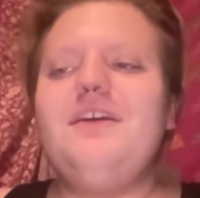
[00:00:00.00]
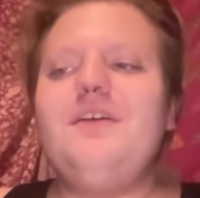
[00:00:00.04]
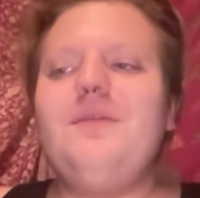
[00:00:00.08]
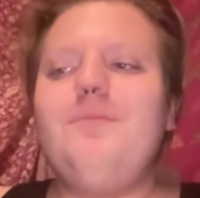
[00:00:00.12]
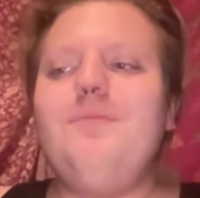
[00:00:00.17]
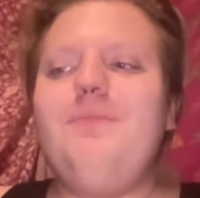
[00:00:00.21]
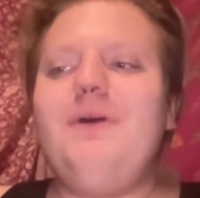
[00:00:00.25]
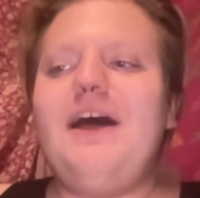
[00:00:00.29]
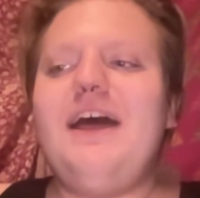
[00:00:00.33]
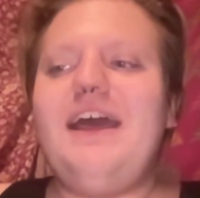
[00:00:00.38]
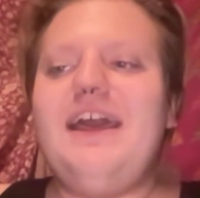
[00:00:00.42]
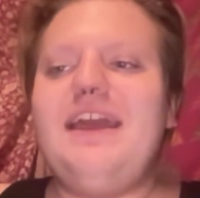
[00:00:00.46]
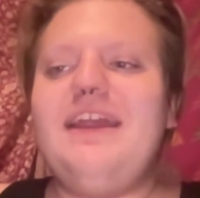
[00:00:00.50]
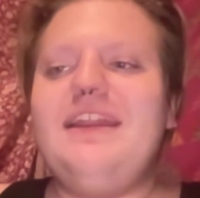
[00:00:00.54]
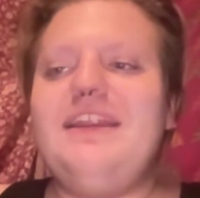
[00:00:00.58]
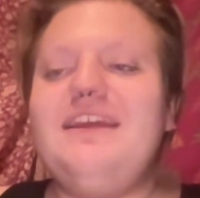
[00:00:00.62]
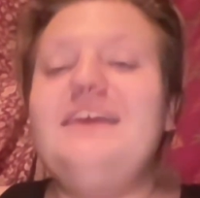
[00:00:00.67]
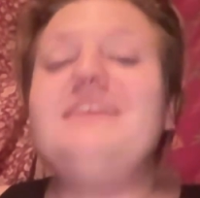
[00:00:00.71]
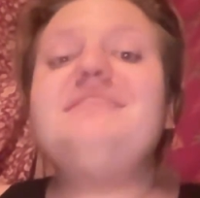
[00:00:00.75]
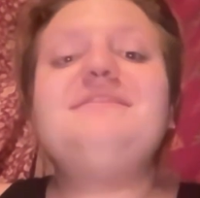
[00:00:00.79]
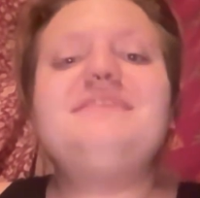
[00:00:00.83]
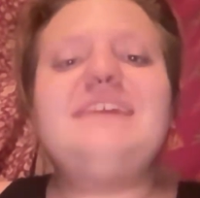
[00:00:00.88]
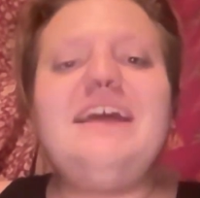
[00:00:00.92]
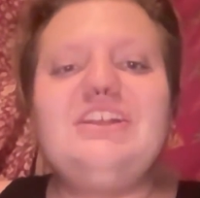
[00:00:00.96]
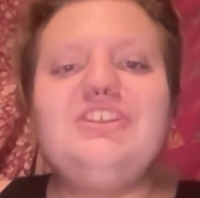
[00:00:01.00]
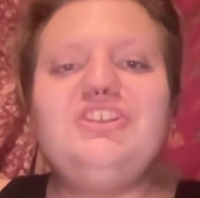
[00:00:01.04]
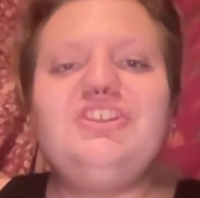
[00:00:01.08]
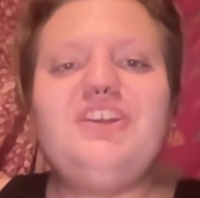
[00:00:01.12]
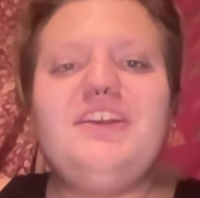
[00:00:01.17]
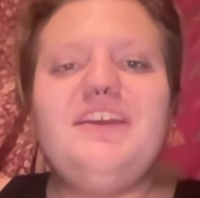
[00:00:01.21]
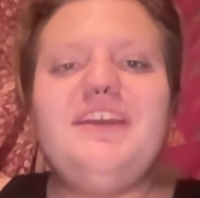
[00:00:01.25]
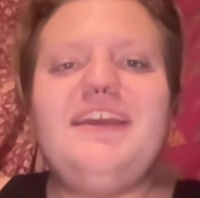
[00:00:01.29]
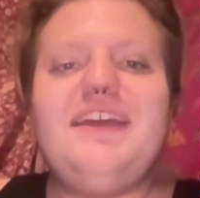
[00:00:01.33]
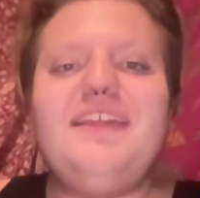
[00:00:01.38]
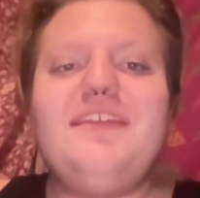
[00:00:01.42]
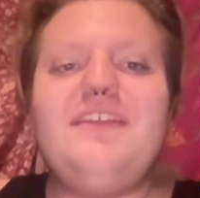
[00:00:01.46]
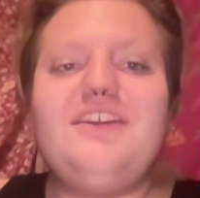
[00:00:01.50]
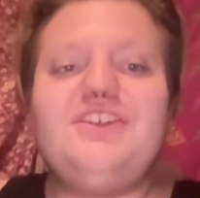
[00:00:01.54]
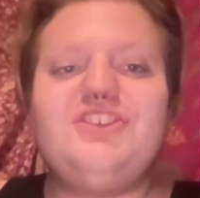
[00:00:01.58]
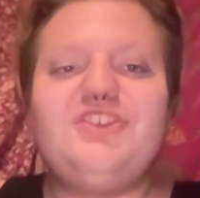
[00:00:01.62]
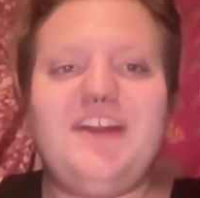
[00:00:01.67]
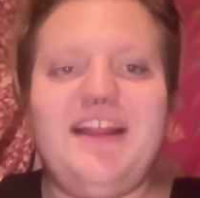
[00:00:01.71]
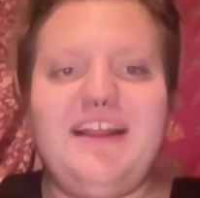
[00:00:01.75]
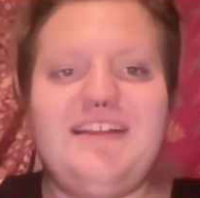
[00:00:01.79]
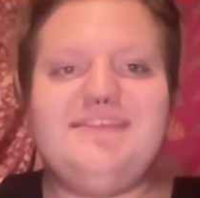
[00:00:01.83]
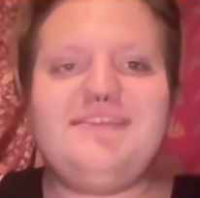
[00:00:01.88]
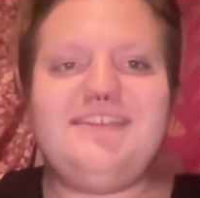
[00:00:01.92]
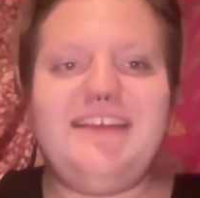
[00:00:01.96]
But essentially the
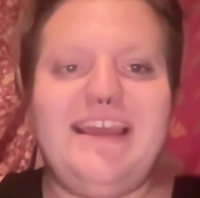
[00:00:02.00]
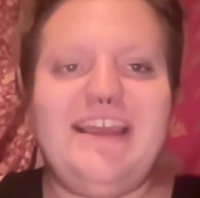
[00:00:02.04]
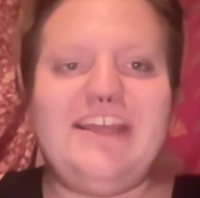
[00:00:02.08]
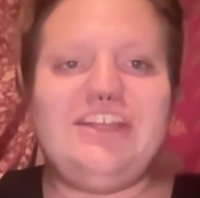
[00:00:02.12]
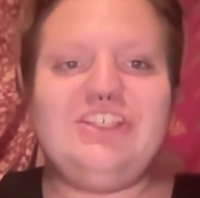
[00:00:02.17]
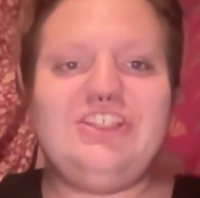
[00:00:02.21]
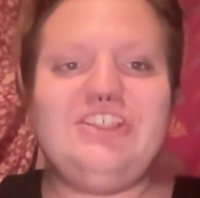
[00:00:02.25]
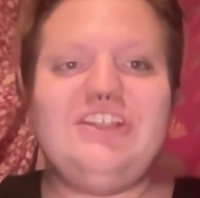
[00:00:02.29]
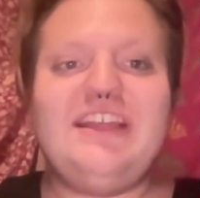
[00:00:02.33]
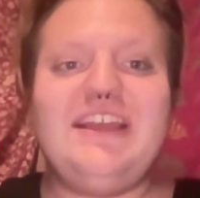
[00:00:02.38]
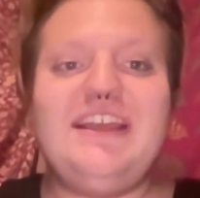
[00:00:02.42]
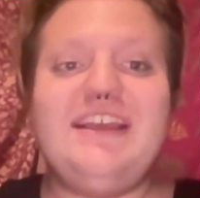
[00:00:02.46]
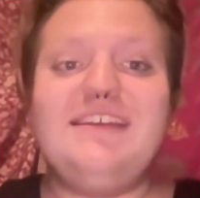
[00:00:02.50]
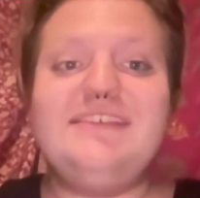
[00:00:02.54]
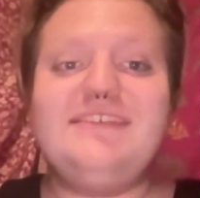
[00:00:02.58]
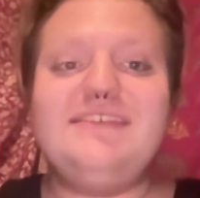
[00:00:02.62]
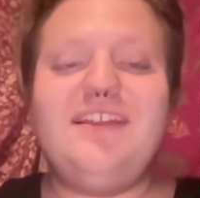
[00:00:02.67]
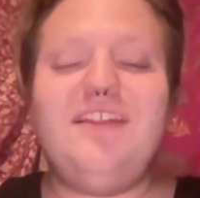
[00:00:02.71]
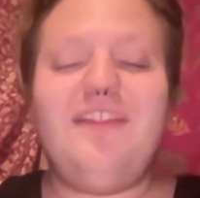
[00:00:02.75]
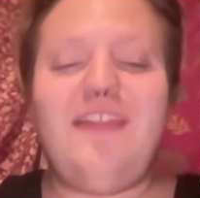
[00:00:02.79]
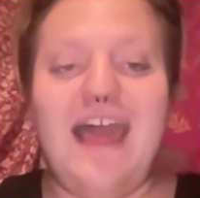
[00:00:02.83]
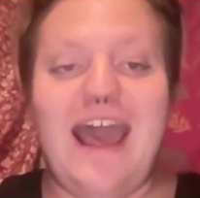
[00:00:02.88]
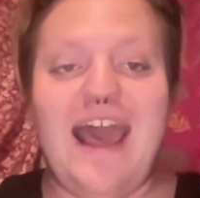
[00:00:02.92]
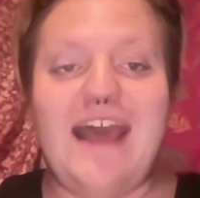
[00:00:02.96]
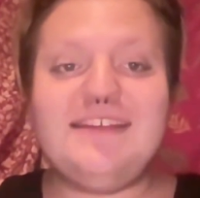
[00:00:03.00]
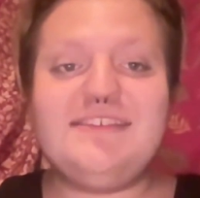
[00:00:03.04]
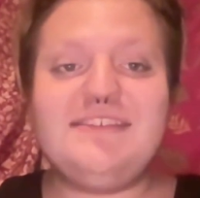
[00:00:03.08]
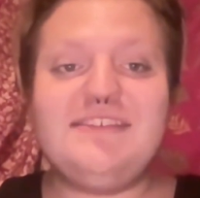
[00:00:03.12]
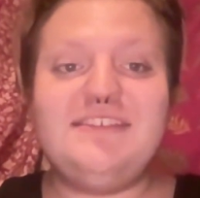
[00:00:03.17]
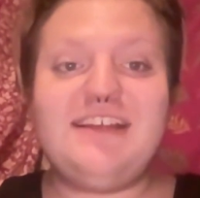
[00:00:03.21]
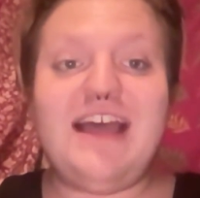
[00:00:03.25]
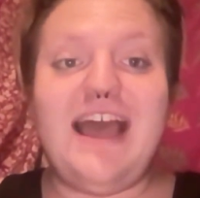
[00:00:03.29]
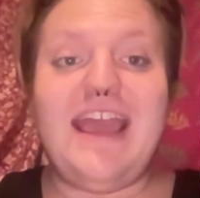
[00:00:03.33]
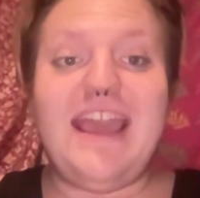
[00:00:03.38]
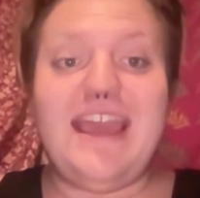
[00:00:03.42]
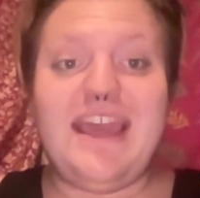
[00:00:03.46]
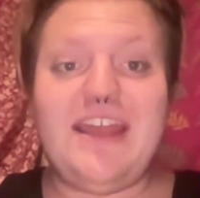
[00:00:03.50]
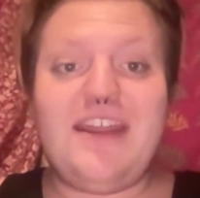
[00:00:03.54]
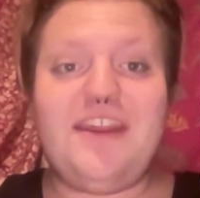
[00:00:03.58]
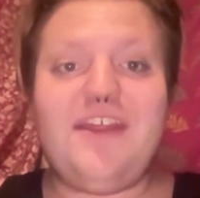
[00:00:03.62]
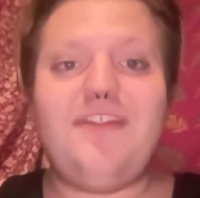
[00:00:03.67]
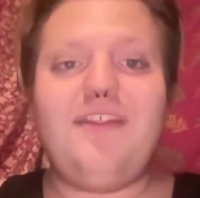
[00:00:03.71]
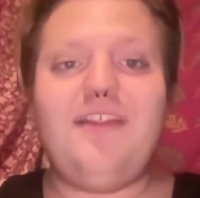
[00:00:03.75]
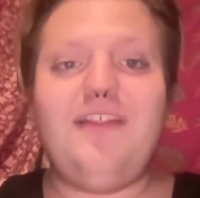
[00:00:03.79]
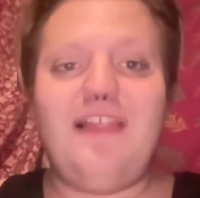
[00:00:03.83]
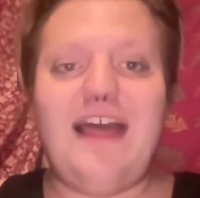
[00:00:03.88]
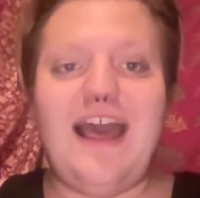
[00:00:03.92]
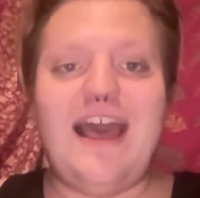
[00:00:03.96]
translation is Diana,
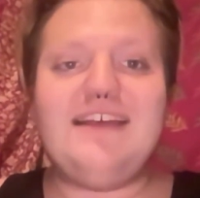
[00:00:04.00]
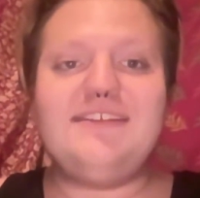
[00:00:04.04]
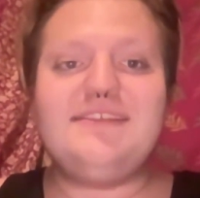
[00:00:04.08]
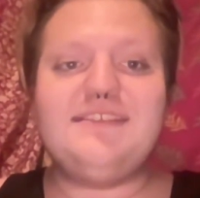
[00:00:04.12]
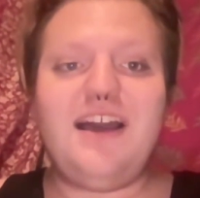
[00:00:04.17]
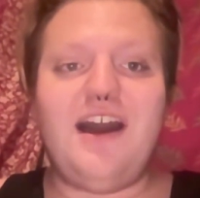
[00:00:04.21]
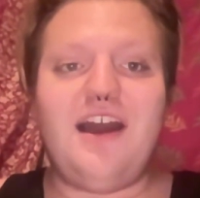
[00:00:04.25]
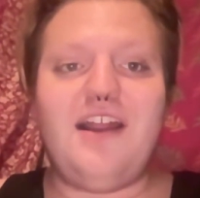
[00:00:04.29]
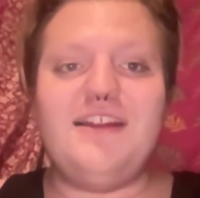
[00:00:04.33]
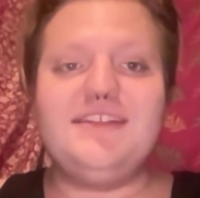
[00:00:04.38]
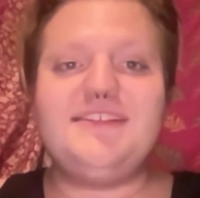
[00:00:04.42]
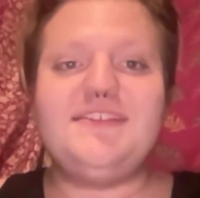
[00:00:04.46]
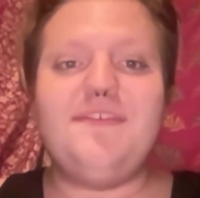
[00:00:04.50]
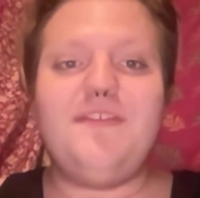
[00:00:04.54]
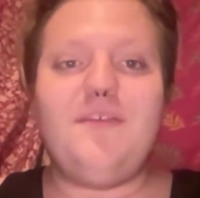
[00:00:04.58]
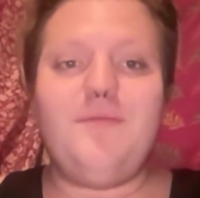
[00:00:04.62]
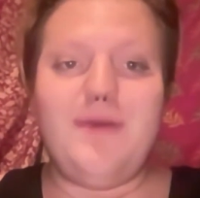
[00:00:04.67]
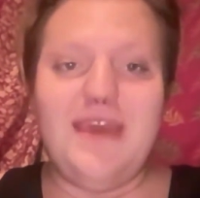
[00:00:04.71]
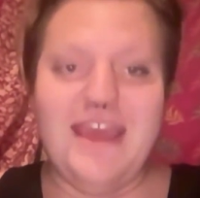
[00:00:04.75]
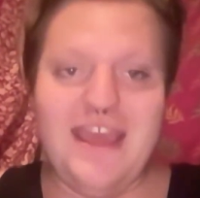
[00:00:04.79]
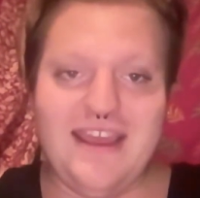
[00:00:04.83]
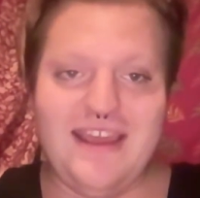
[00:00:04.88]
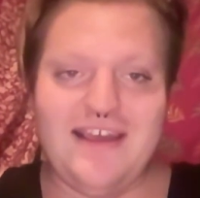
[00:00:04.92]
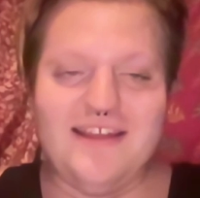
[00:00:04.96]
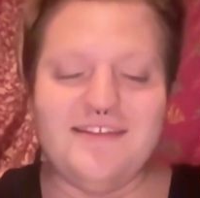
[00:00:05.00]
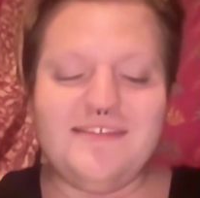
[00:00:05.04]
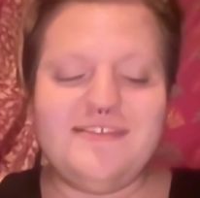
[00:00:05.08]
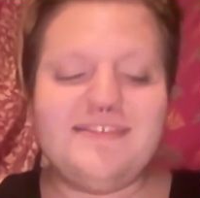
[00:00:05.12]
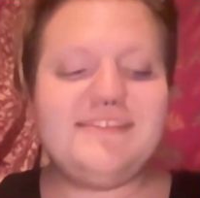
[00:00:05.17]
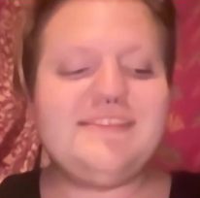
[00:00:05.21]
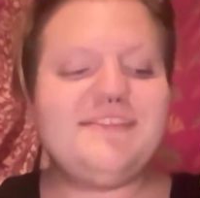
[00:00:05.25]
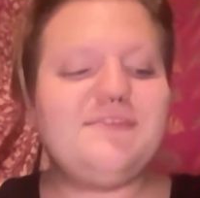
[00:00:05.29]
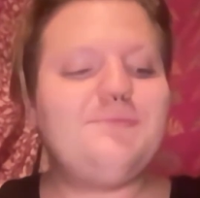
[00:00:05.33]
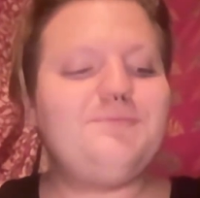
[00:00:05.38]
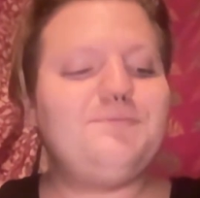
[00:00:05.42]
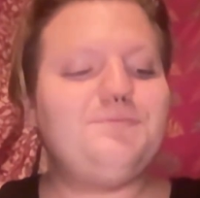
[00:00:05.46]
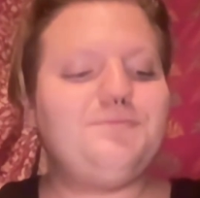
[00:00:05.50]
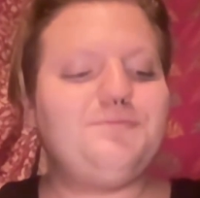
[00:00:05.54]
the last goddess of the pagans.